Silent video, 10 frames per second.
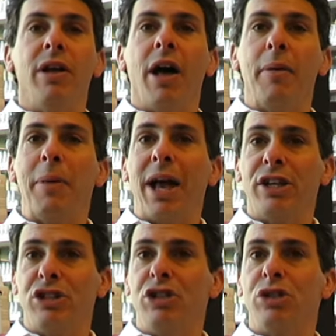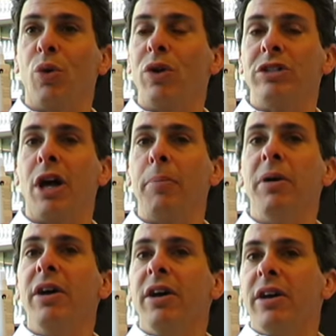uh, magazine stories up
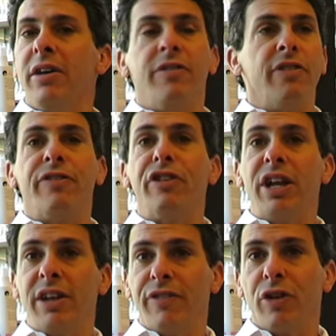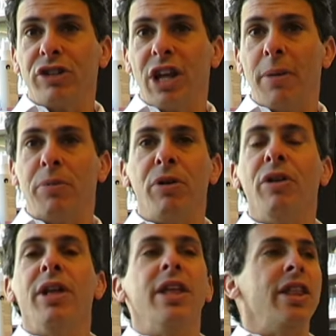for free, for example,